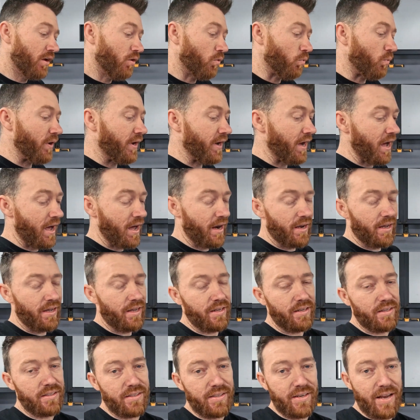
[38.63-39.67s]
We got
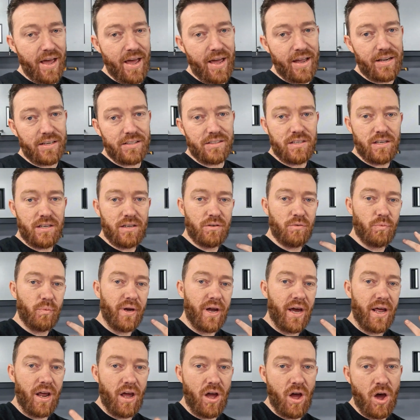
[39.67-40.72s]
it decked, we
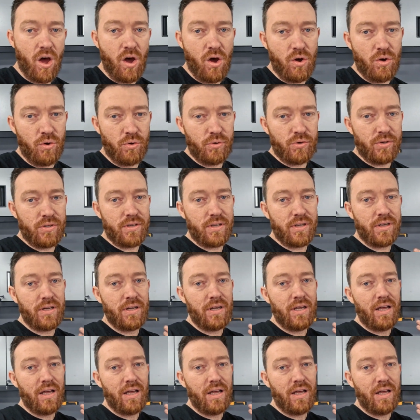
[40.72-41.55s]
got it honed.